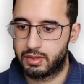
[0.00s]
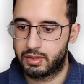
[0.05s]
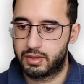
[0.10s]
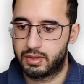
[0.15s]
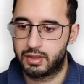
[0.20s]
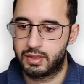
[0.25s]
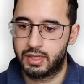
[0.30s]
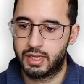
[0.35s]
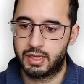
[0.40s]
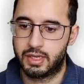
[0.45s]

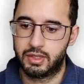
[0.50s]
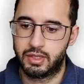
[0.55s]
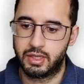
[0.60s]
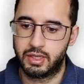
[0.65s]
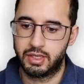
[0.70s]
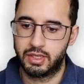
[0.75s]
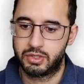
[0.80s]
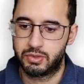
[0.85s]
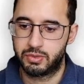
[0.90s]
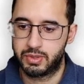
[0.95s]
Now
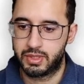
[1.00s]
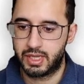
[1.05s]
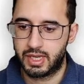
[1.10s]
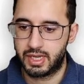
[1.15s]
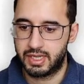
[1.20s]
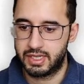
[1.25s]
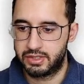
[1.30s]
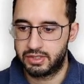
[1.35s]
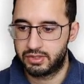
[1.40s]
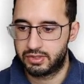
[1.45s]
the issue with
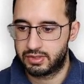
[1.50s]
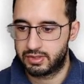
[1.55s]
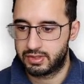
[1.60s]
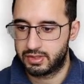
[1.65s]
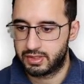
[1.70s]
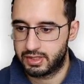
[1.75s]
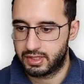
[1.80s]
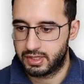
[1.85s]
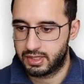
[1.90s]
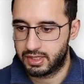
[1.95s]
that is
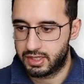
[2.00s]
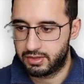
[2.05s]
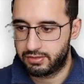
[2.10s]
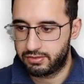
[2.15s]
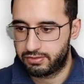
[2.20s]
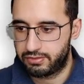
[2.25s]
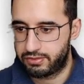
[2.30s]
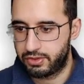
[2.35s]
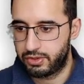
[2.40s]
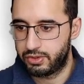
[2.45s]

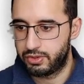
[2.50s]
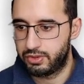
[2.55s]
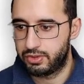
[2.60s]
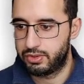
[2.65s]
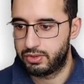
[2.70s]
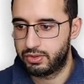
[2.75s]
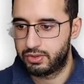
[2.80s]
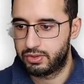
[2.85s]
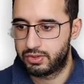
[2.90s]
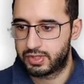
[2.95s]
if
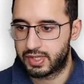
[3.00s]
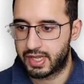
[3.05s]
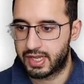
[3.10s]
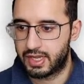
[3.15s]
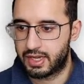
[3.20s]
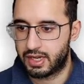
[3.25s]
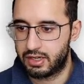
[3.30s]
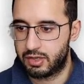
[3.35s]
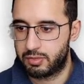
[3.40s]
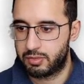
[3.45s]
you say
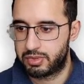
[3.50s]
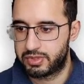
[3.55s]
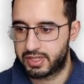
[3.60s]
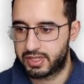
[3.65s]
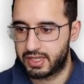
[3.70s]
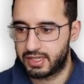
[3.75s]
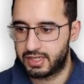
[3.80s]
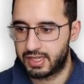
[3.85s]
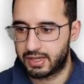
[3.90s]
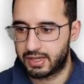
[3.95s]
100%,